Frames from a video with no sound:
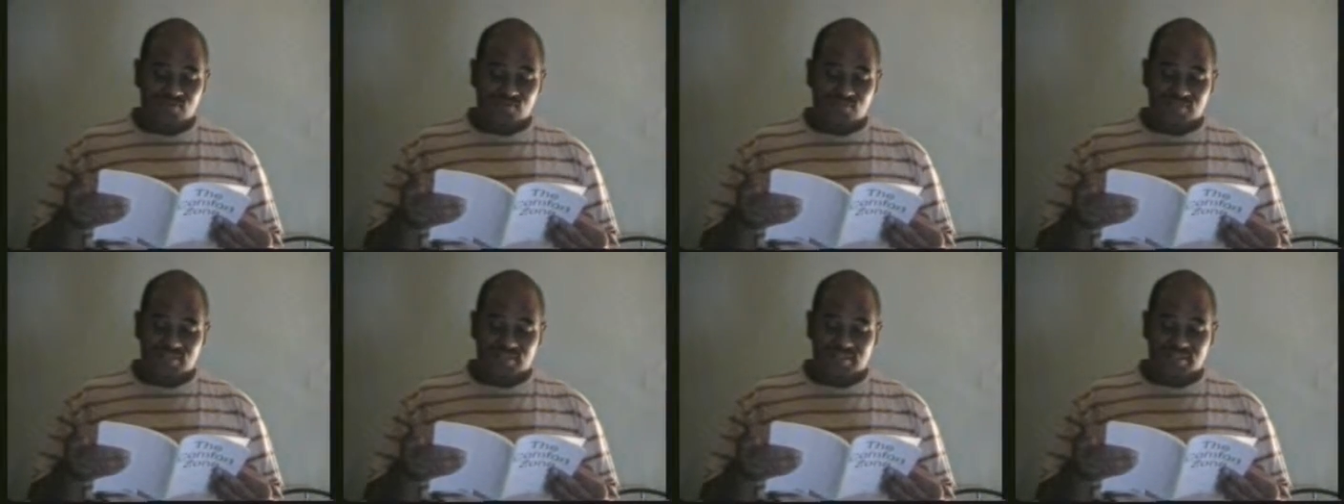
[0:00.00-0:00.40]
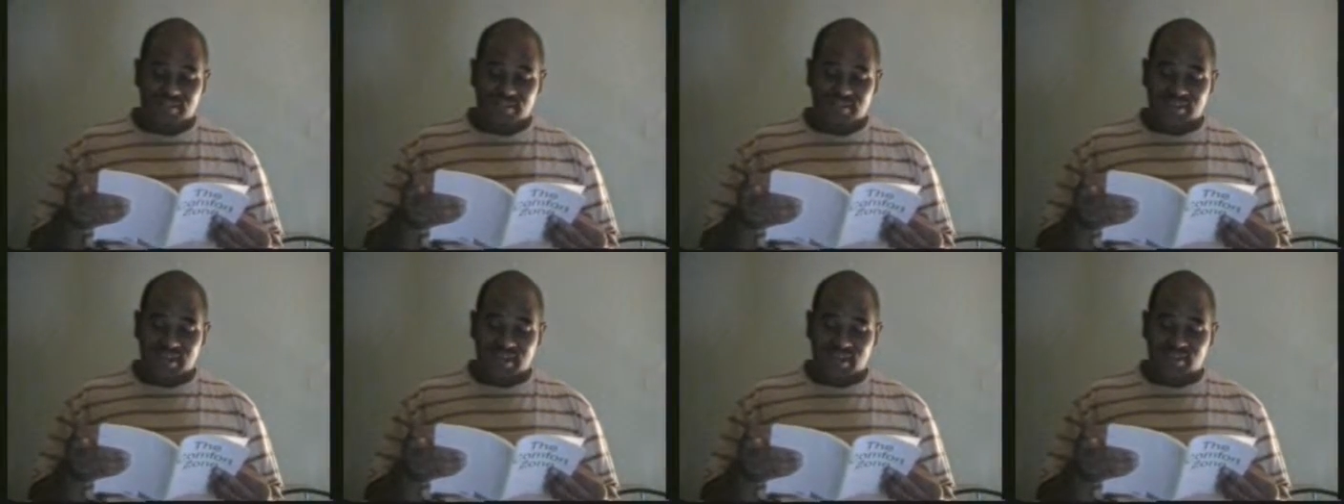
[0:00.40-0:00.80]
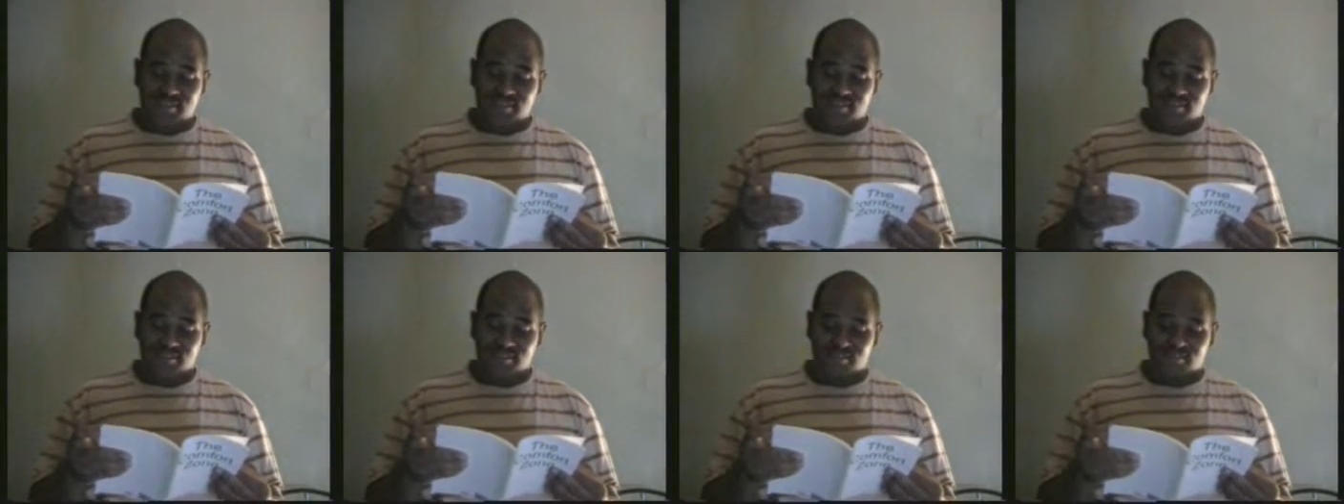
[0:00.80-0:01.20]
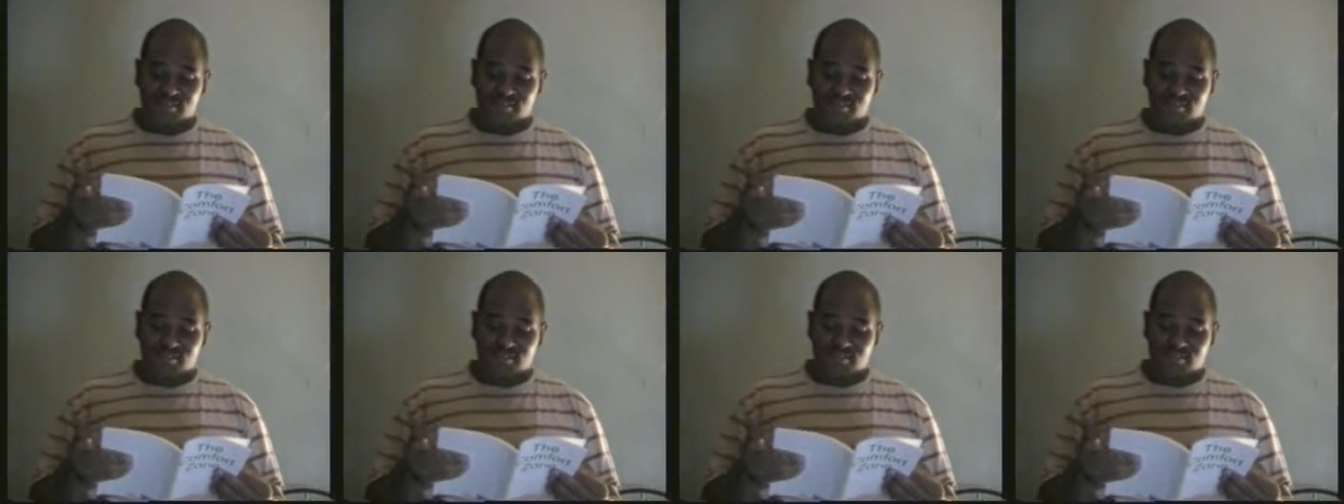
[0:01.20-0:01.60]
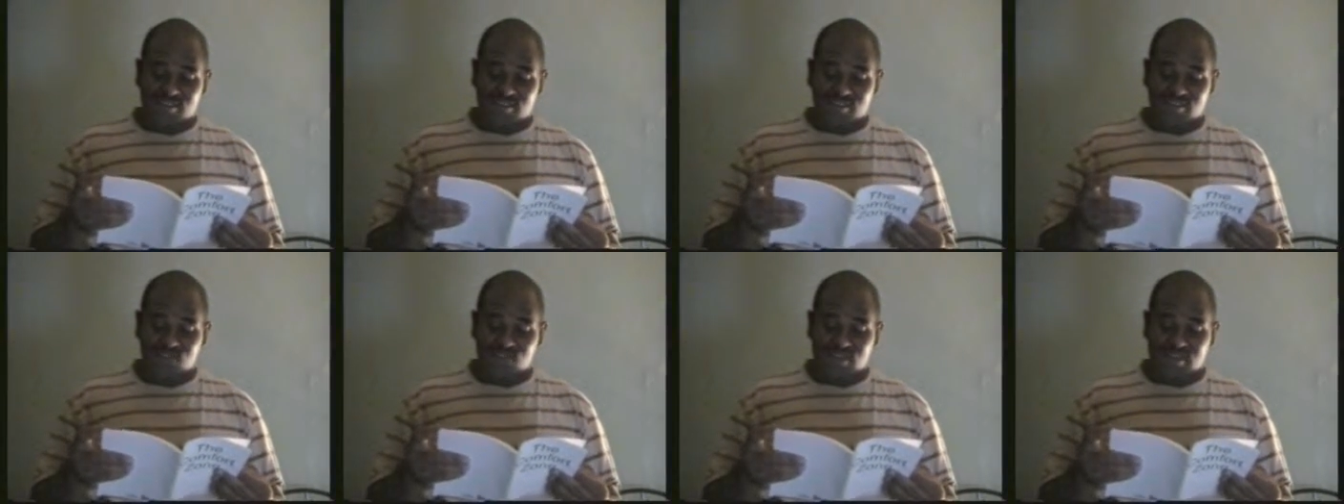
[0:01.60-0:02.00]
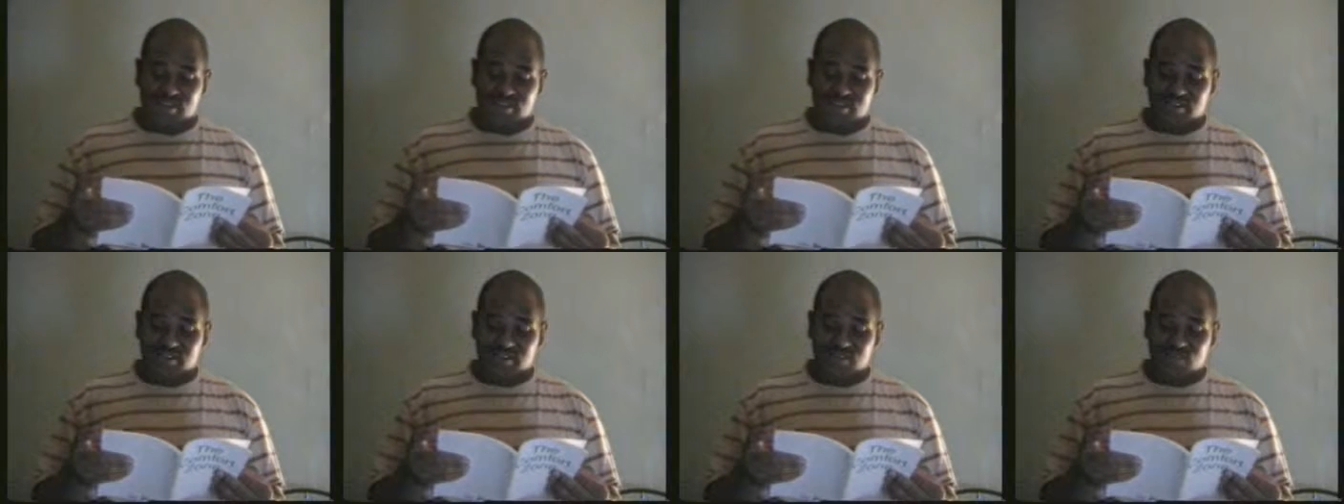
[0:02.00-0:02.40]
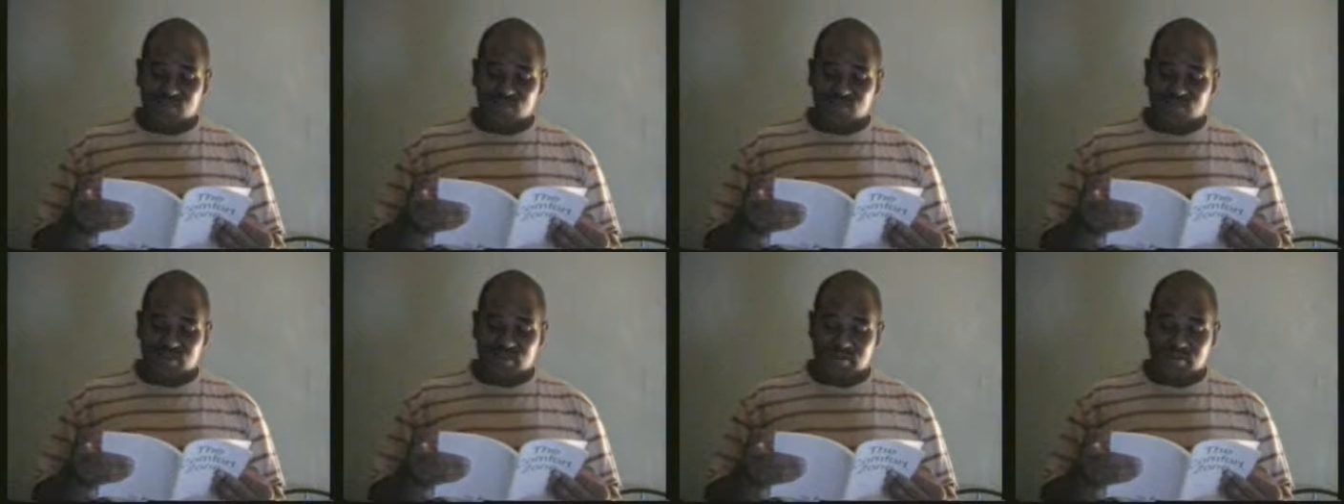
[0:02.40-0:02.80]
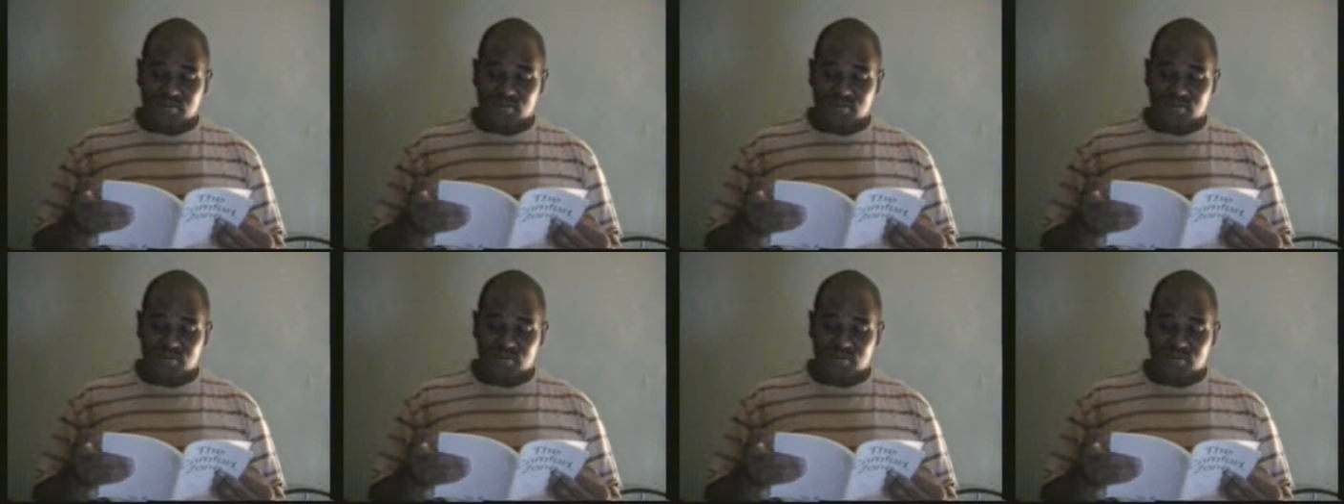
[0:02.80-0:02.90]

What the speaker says: Christy Lee added. "Just wait until everyone